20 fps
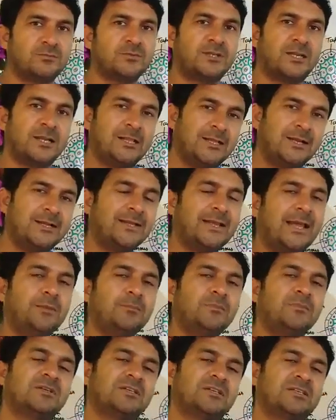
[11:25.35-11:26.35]
Till that
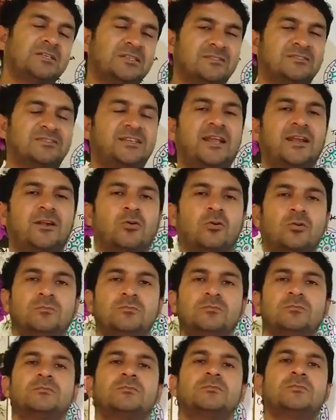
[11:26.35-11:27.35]
time, stay at
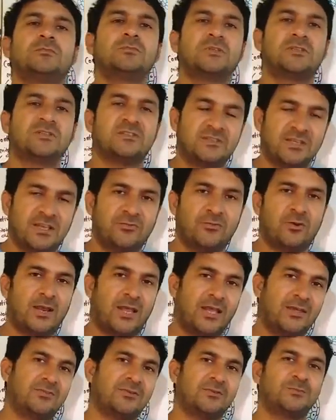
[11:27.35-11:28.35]
home, save your
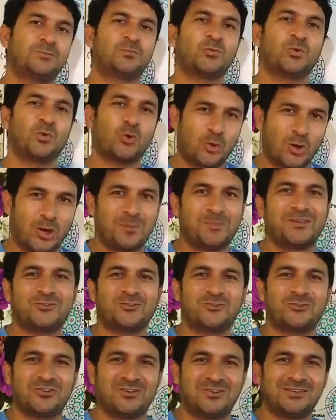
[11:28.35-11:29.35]
life. God bless you,
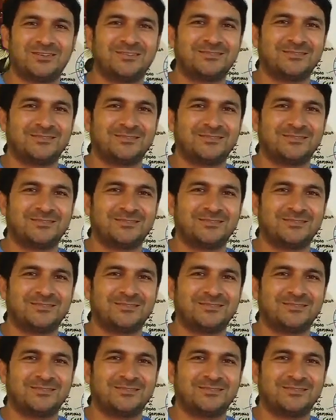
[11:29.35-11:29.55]
children.